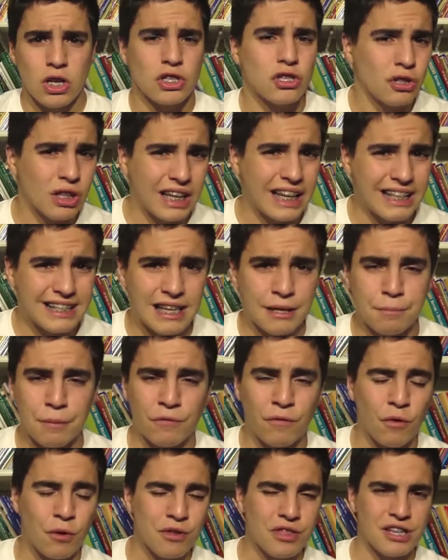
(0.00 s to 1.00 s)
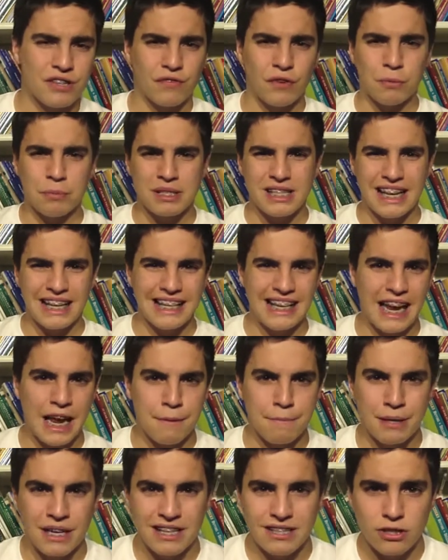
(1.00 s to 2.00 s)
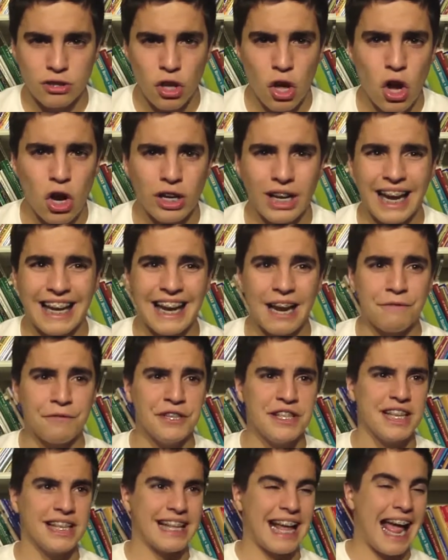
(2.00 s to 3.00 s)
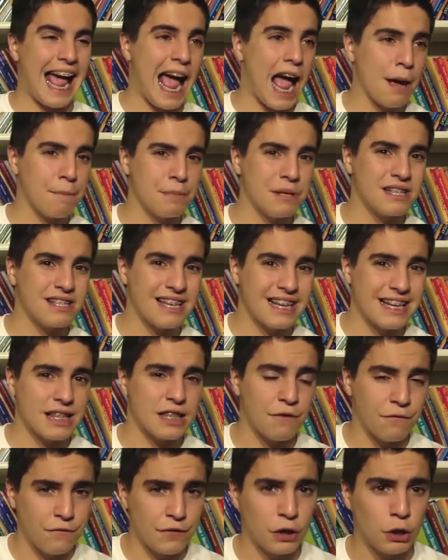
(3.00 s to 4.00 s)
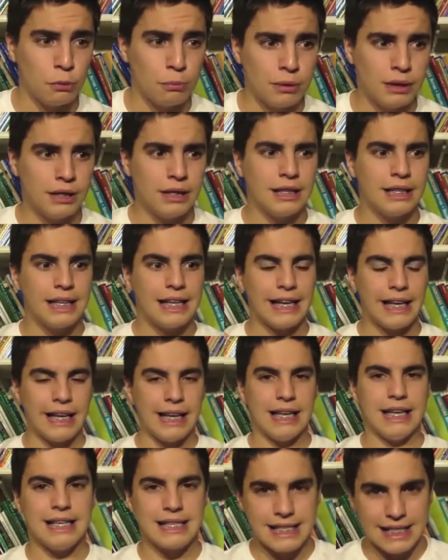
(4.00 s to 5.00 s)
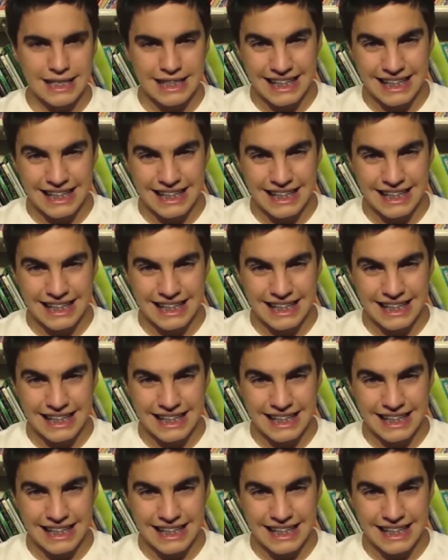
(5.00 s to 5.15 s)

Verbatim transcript: So like I said before, this film is 88 minutes long, and everything that happens in the film is in